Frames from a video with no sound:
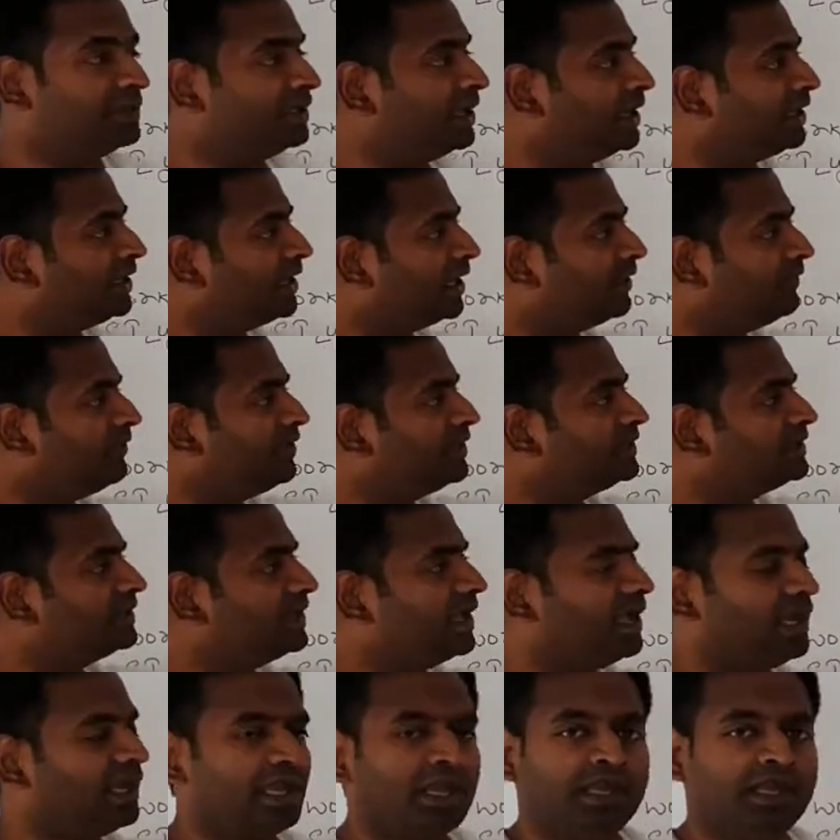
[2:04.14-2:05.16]
Then can we
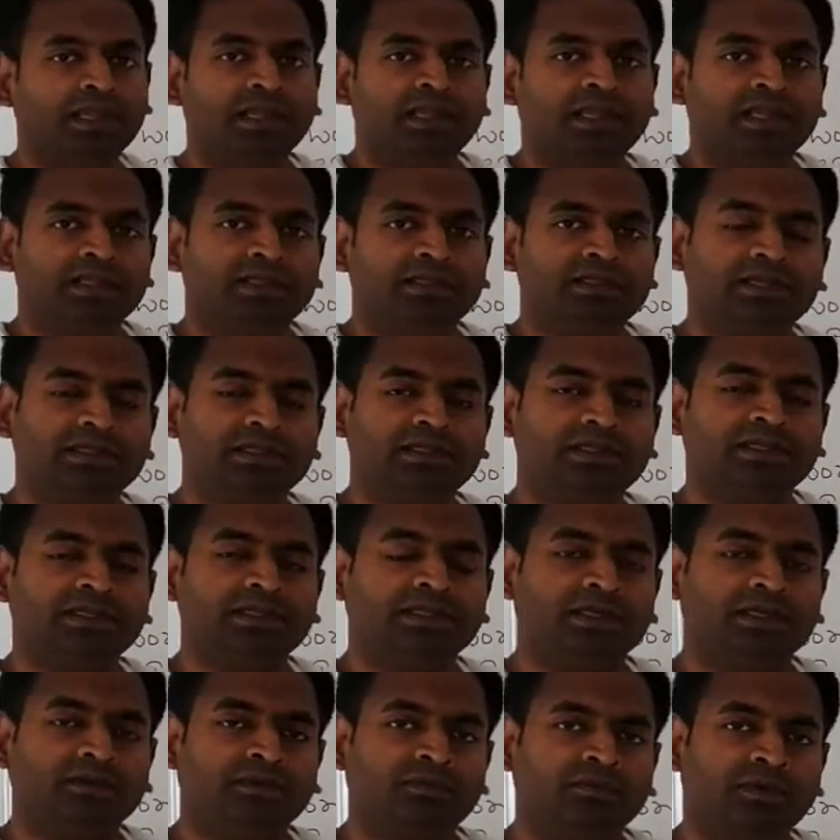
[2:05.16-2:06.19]
say that
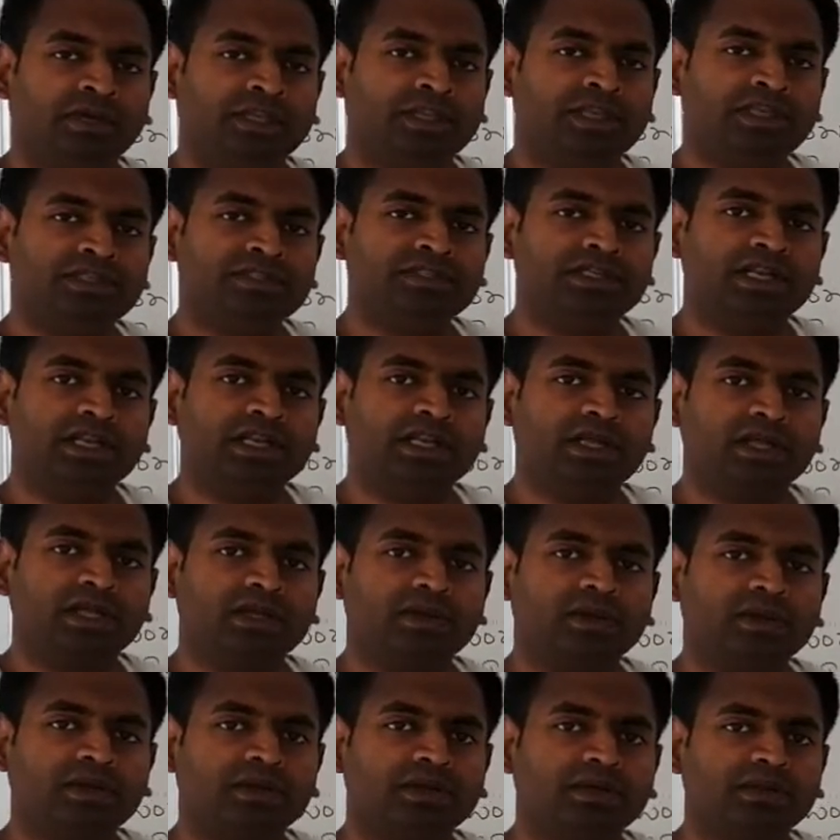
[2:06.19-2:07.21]
the work is done or
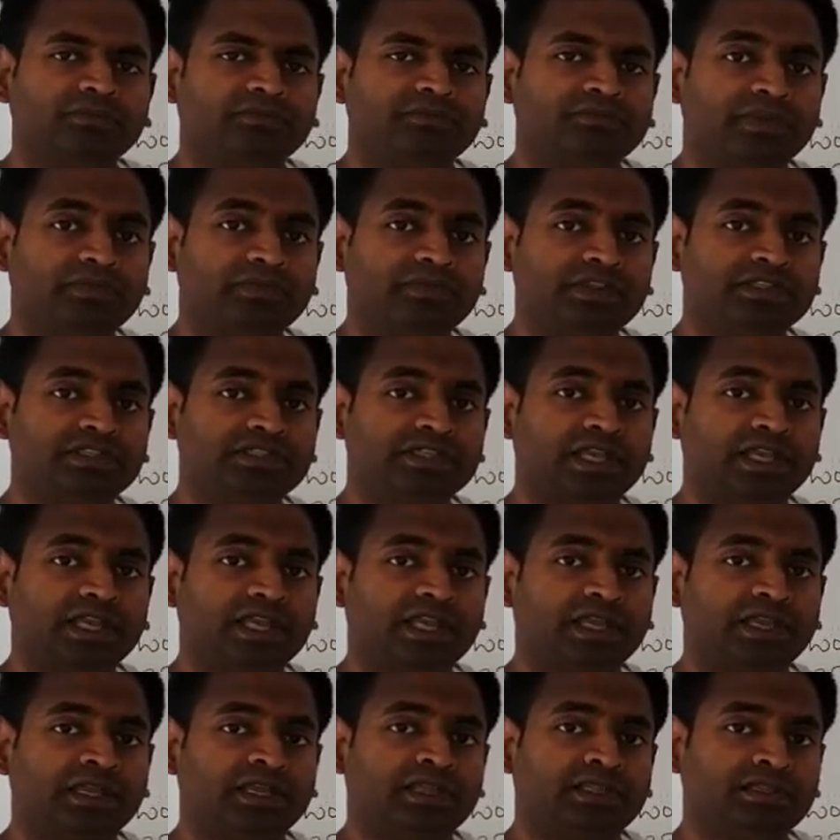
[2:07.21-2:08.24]
not? We will
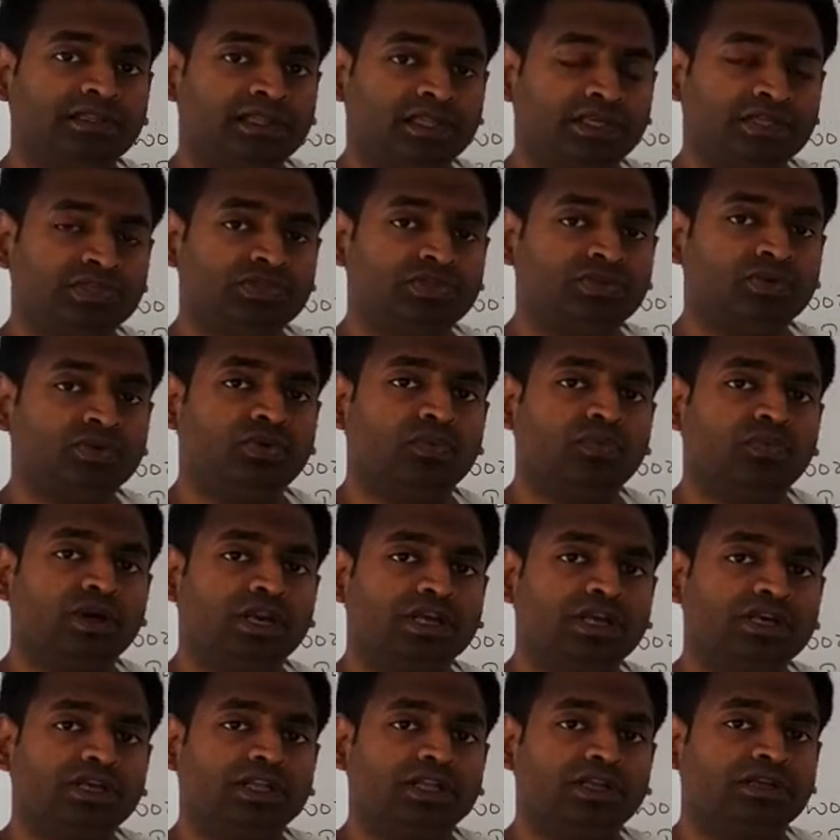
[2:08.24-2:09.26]
say there is no
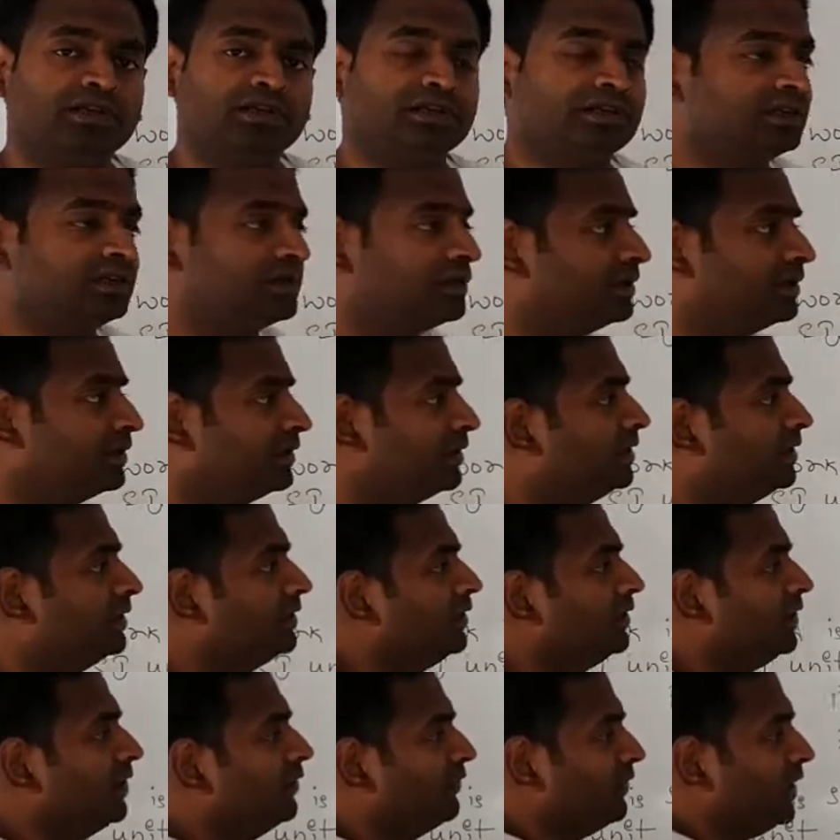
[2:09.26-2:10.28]
work done.
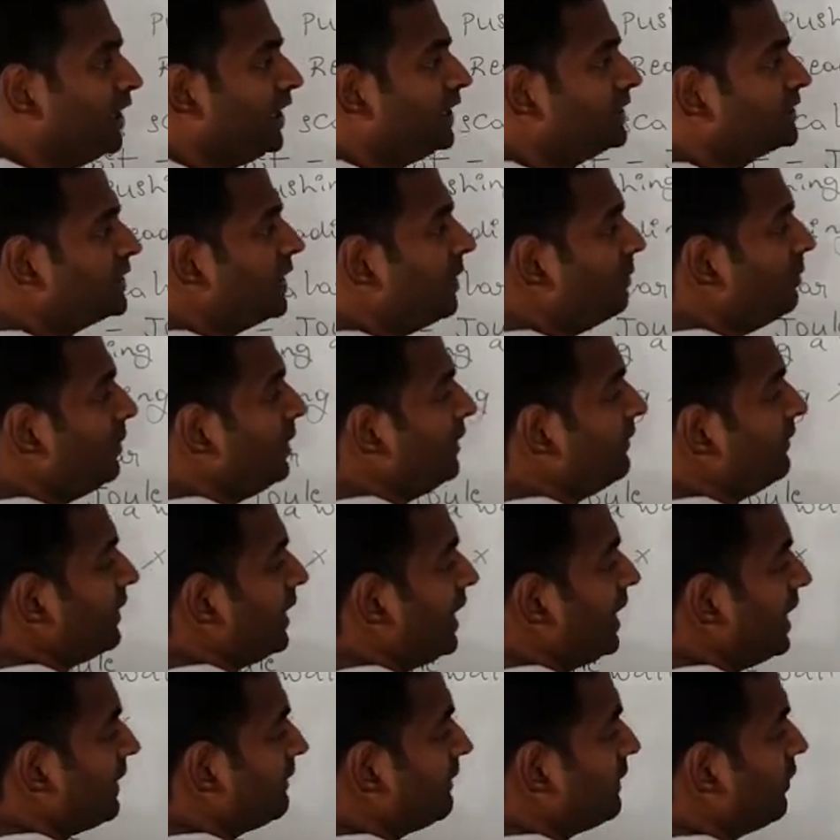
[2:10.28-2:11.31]
For example, if I
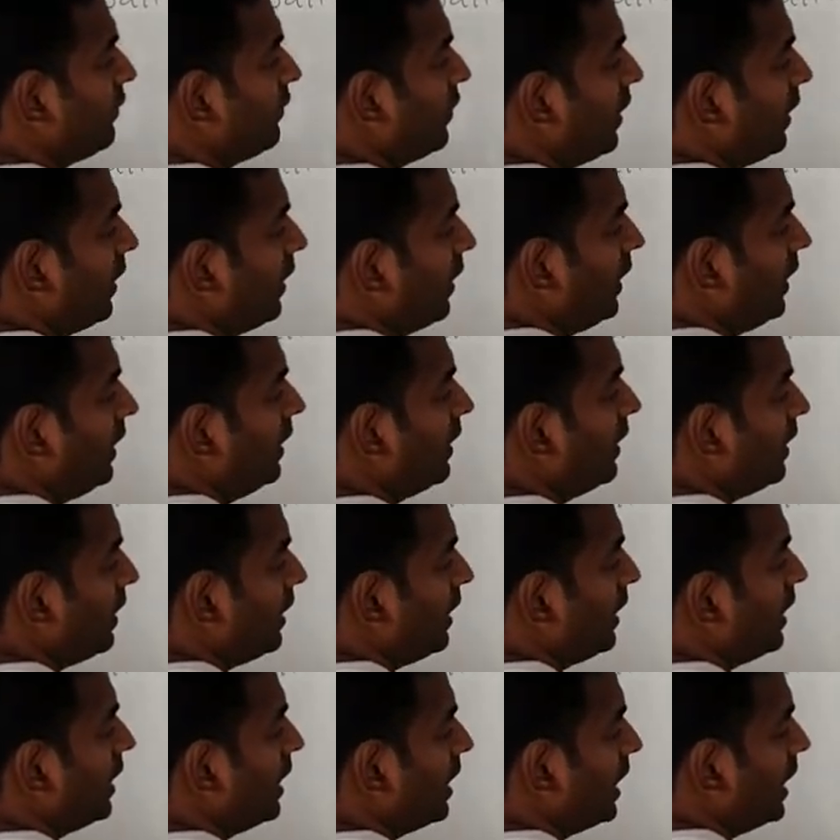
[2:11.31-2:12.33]
have a
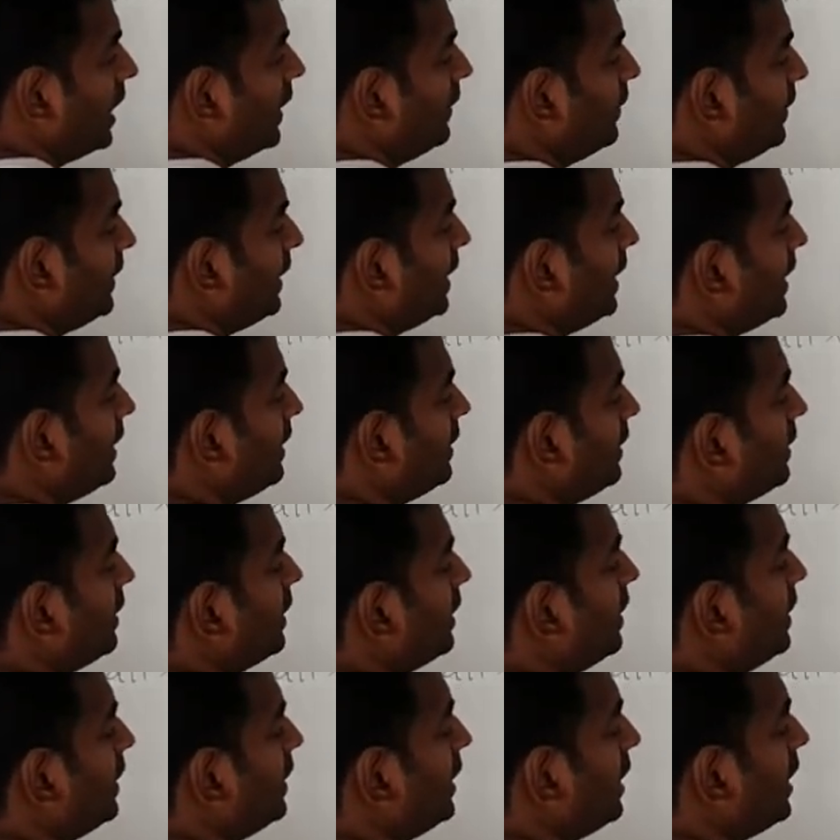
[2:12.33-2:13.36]
wall and
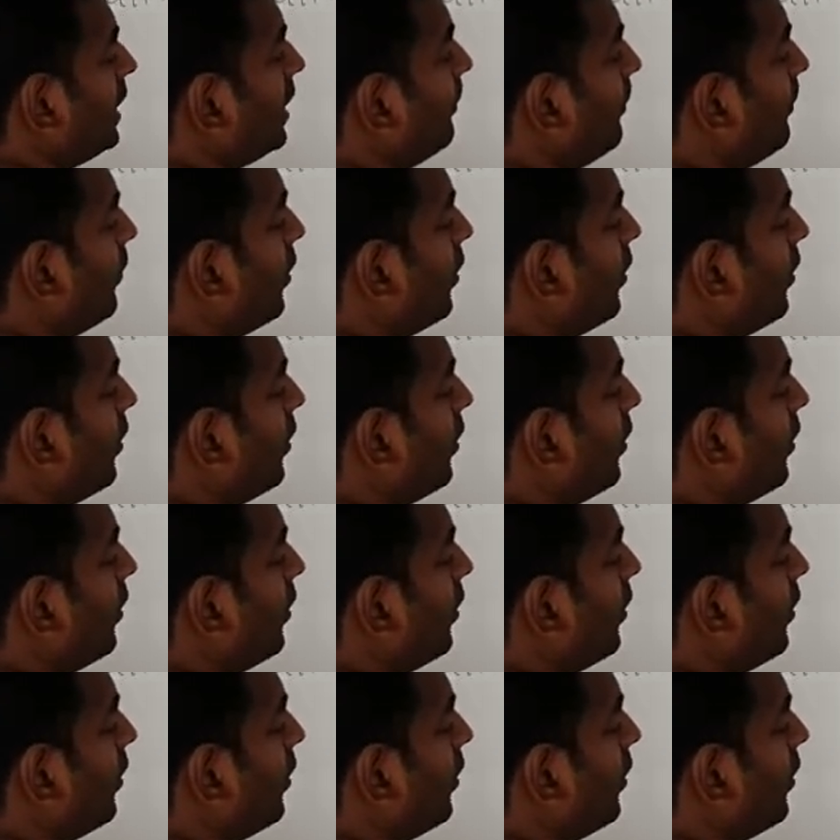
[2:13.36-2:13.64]
then a